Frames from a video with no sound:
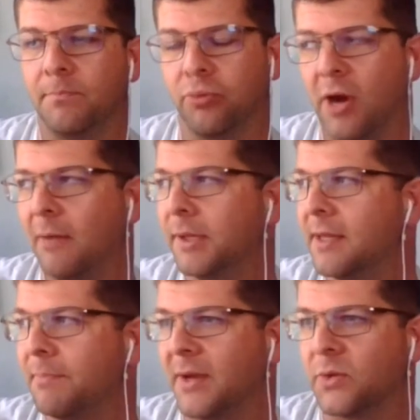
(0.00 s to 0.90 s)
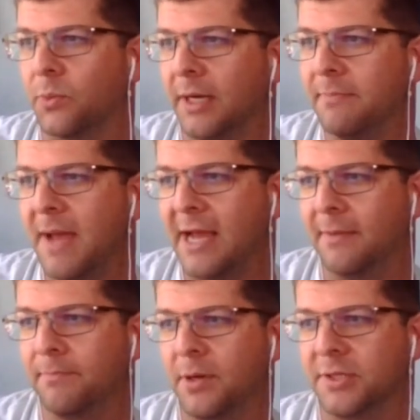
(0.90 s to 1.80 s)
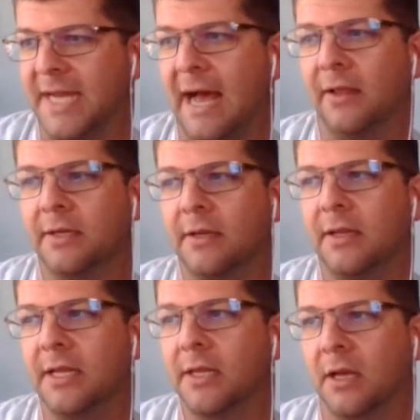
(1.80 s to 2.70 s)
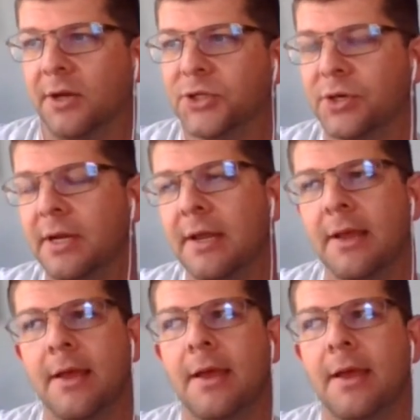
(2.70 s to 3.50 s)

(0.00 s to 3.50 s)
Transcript: probably the best running back in pure talent in the country.